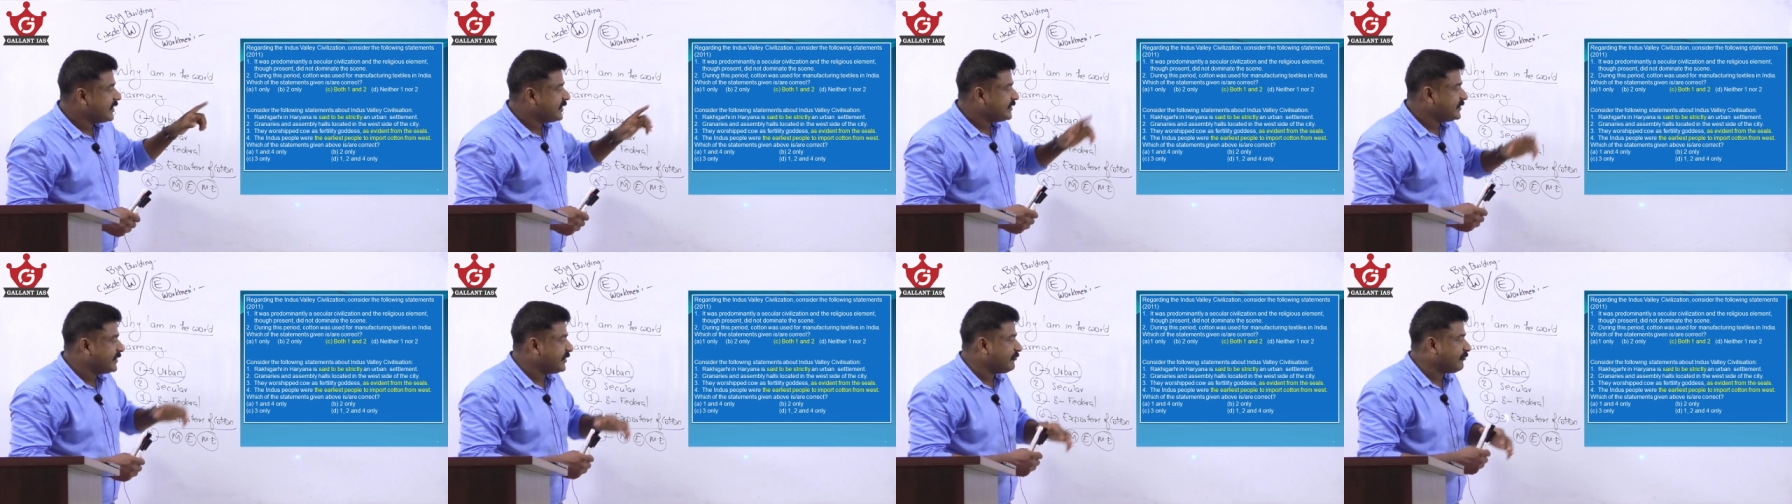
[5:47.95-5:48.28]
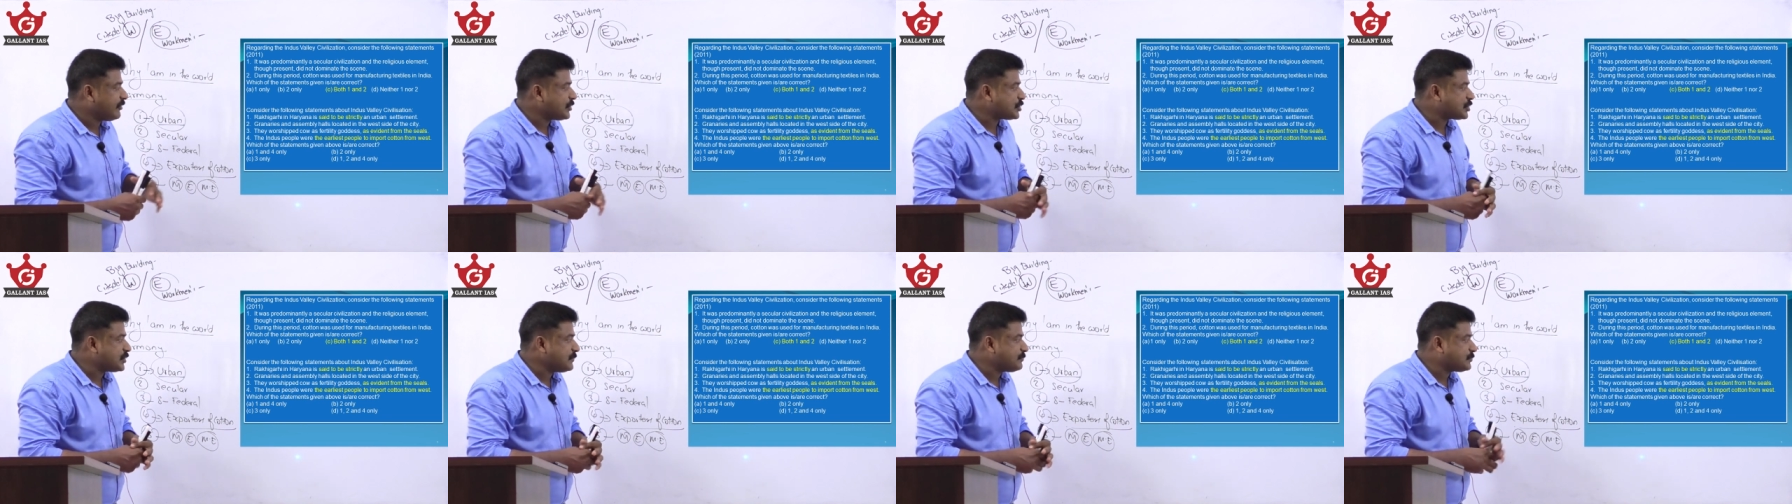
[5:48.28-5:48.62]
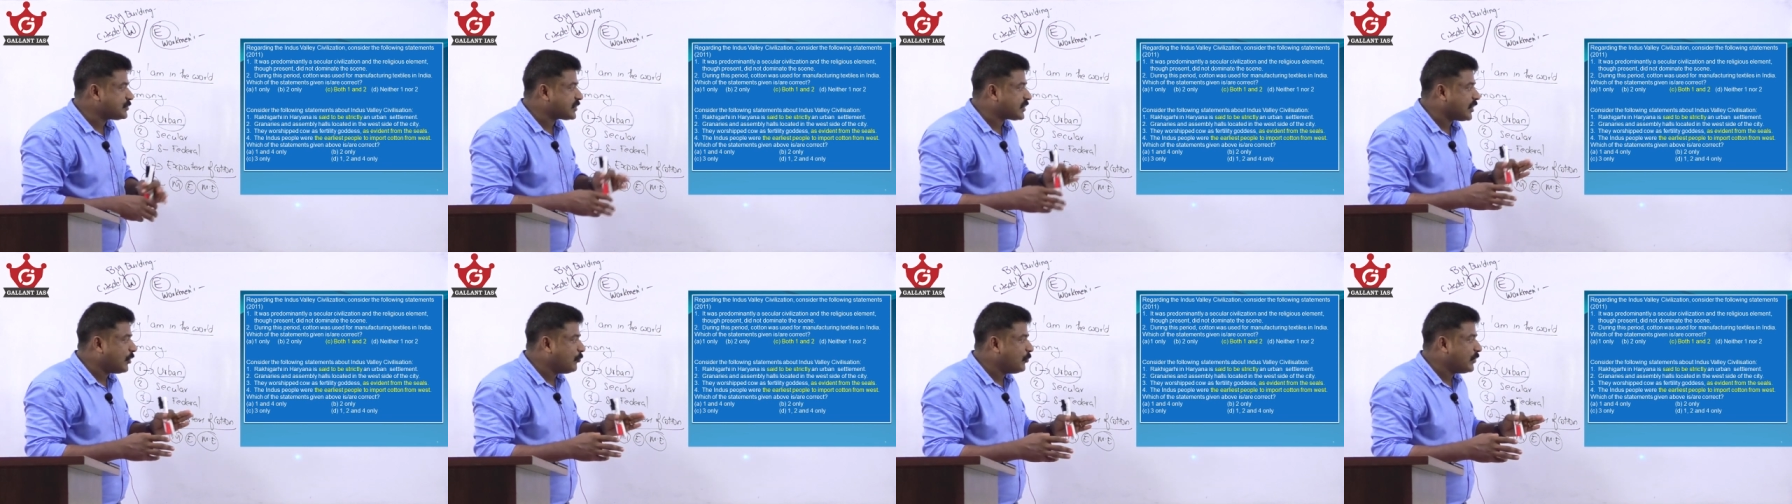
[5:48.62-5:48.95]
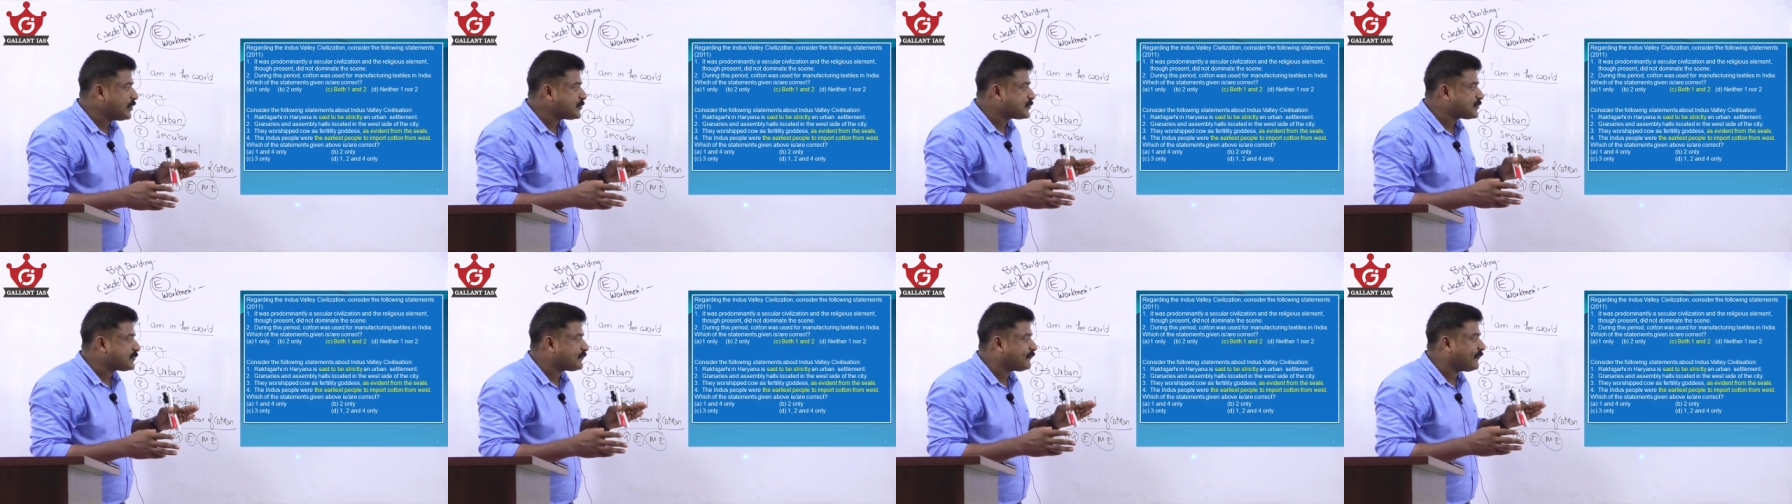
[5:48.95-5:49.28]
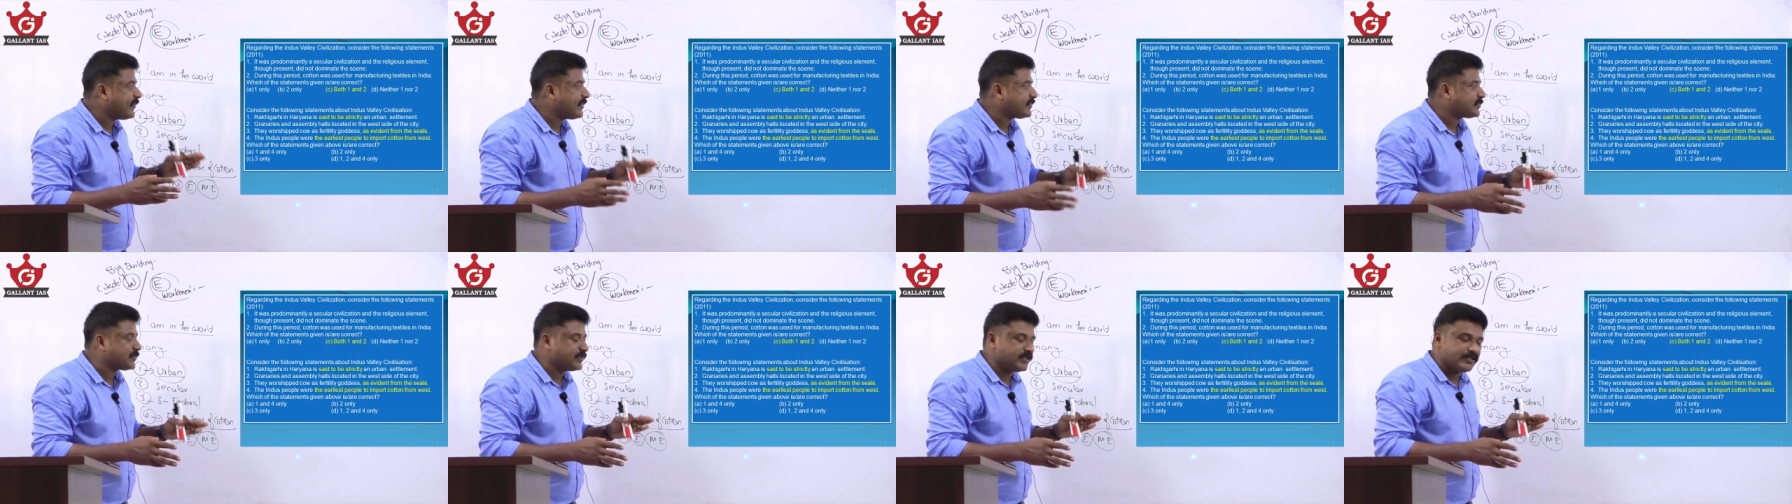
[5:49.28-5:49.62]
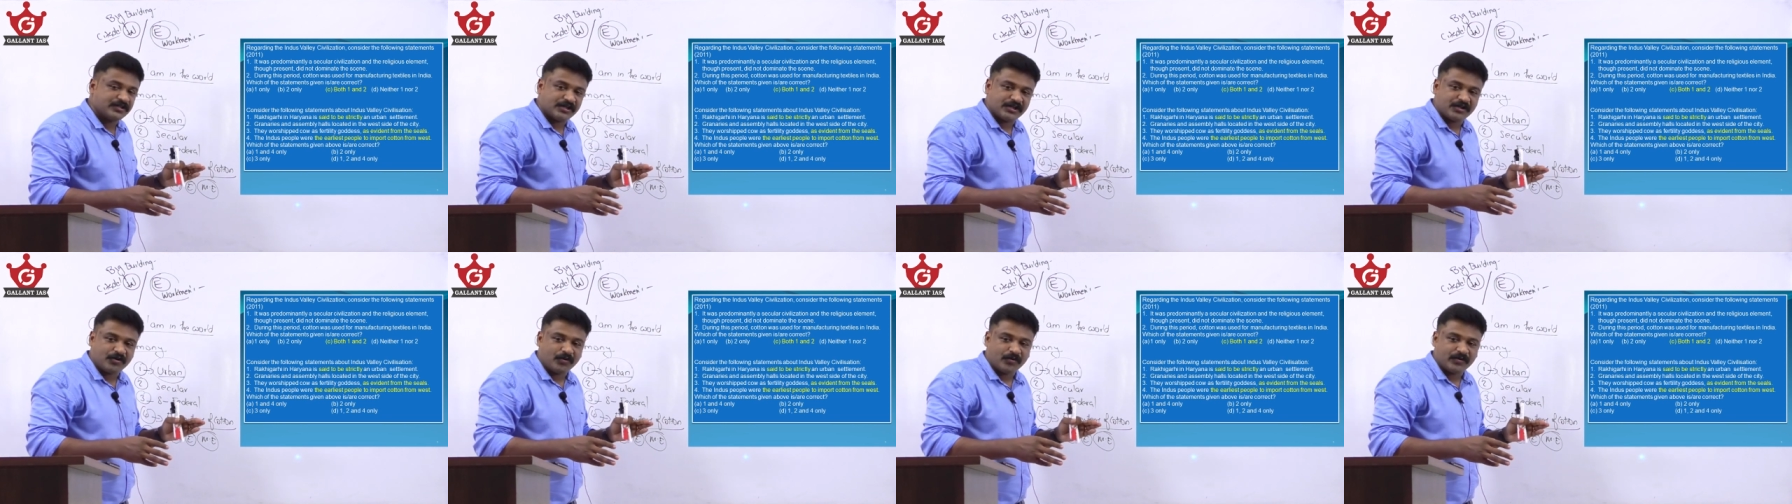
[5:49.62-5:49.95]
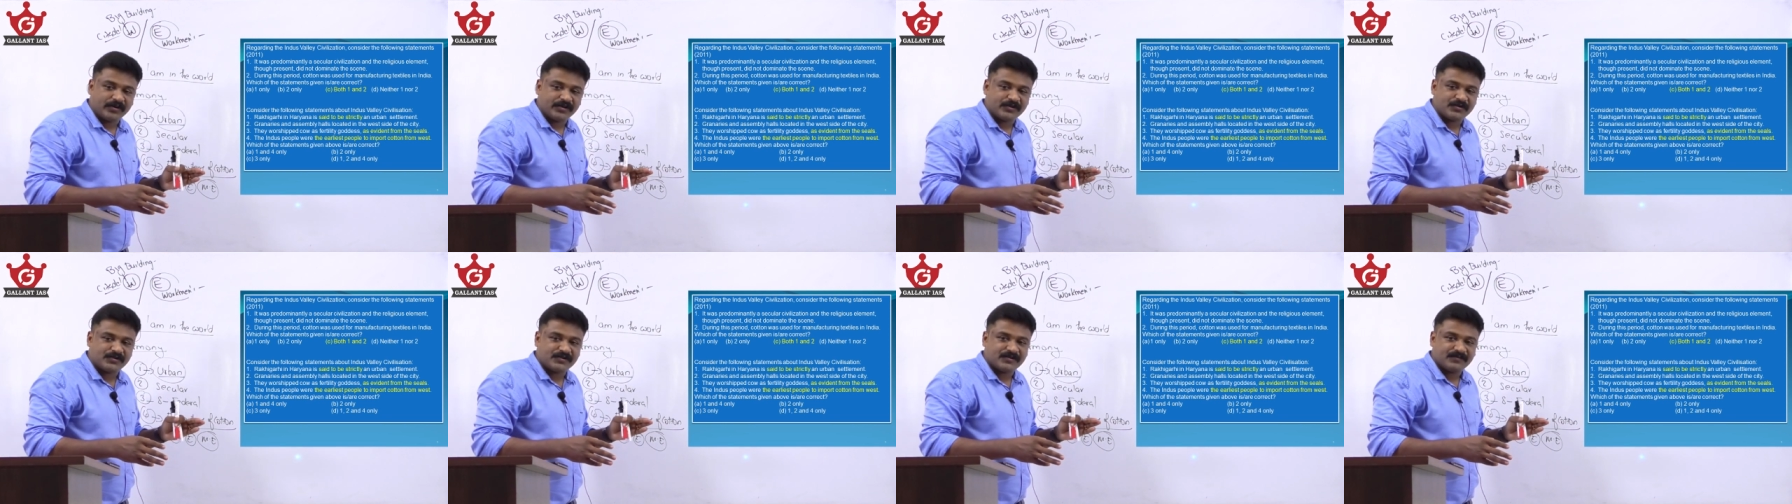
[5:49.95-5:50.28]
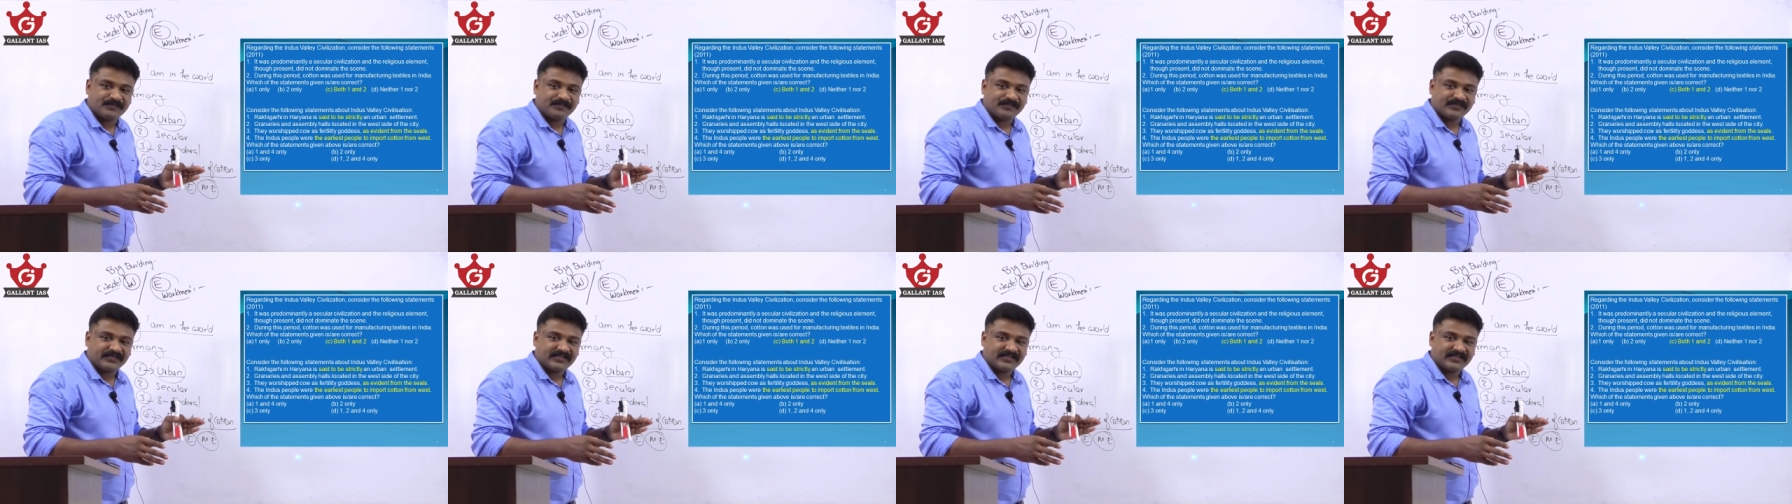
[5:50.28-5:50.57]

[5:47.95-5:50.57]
They worship cow as fertility goddess.